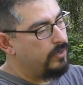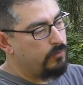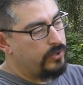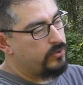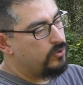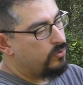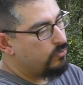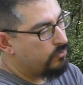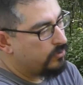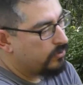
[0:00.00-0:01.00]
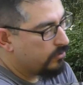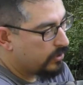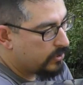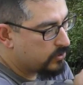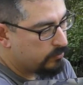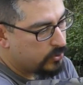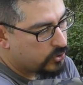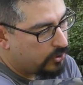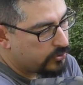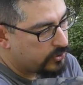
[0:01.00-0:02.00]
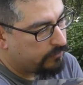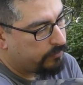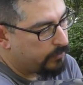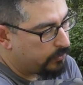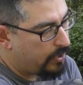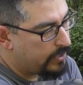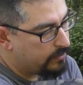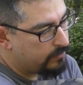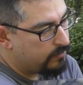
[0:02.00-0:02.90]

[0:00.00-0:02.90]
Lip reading: Whether you are accustomed to charging from the right